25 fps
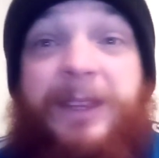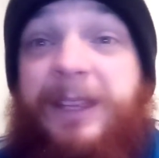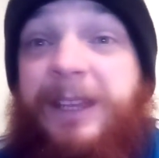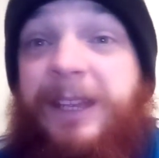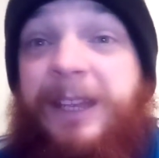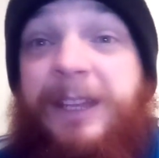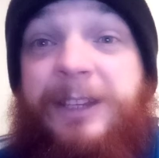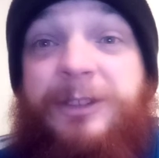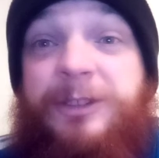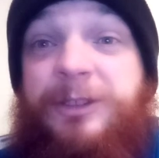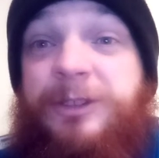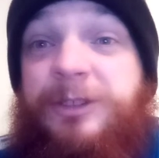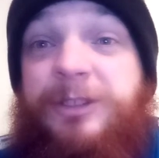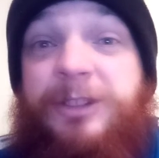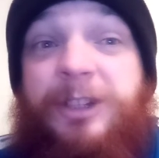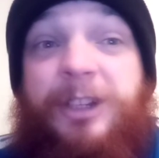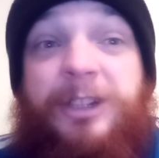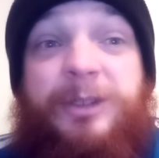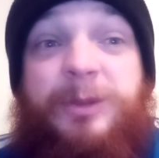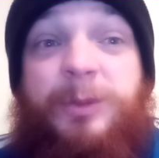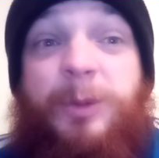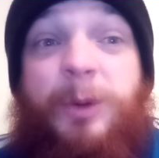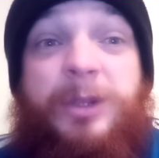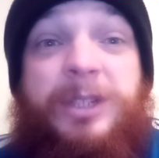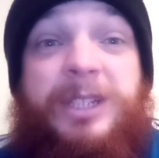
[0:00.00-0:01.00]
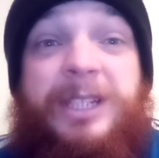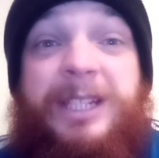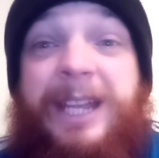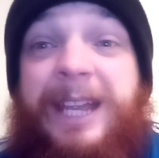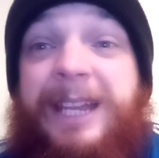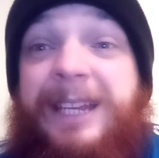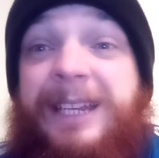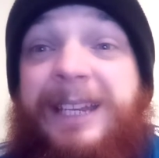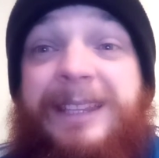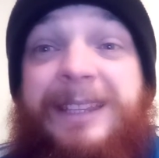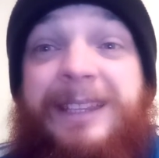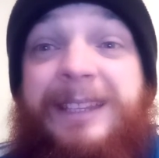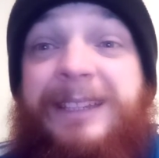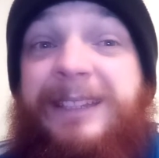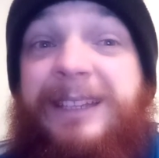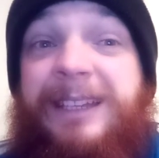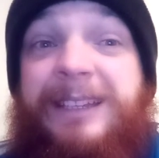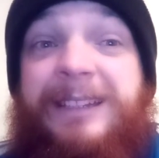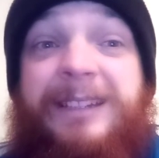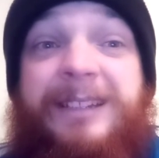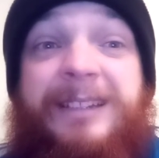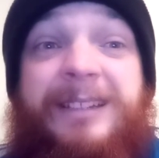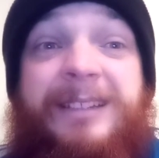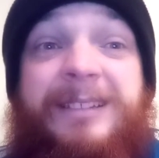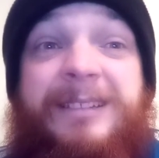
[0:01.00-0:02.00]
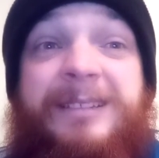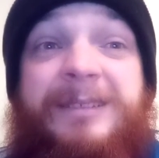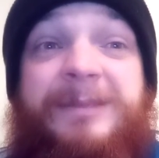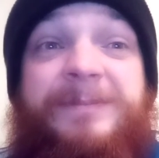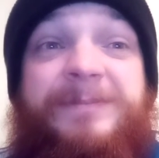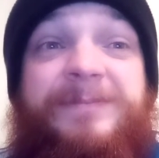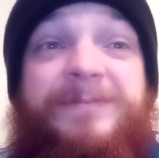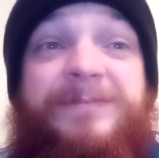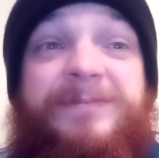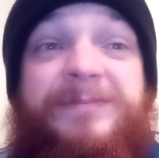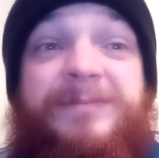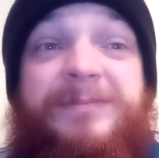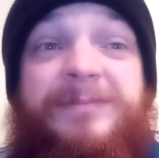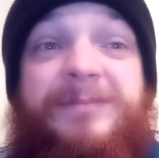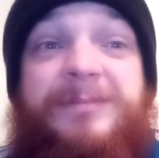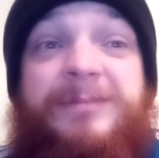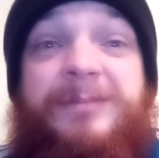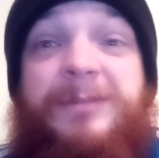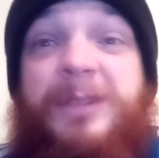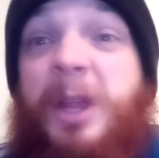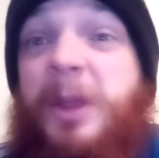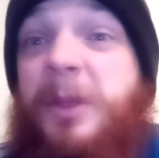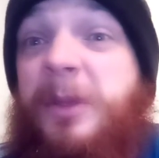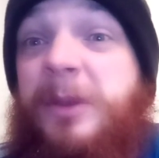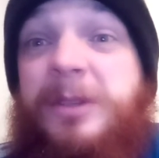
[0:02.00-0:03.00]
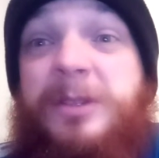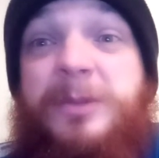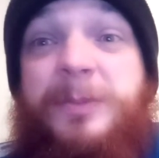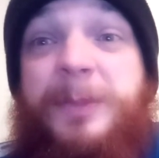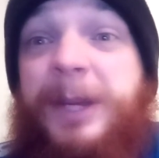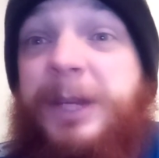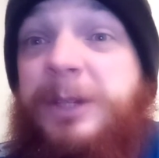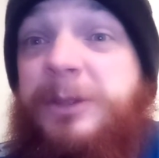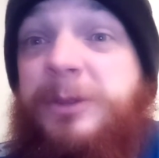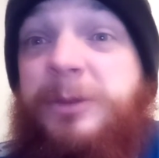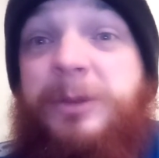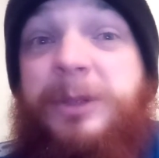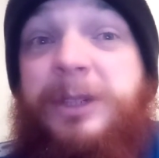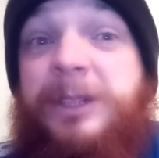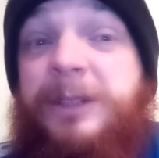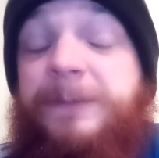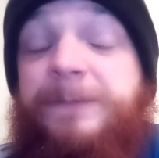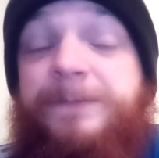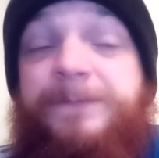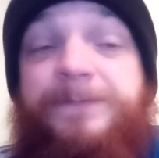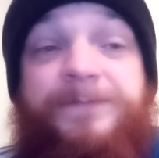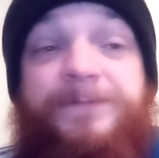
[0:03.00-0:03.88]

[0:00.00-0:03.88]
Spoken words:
It just wasn't anything kind of nothing special here.